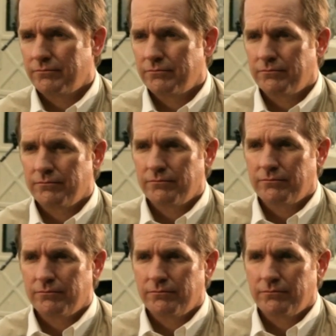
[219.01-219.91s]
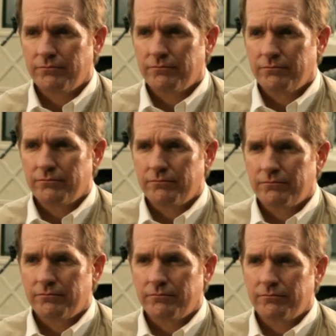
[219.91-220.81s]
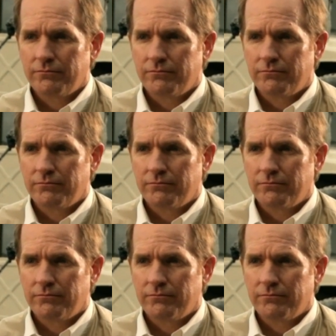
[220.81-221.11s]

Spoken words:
[no speech]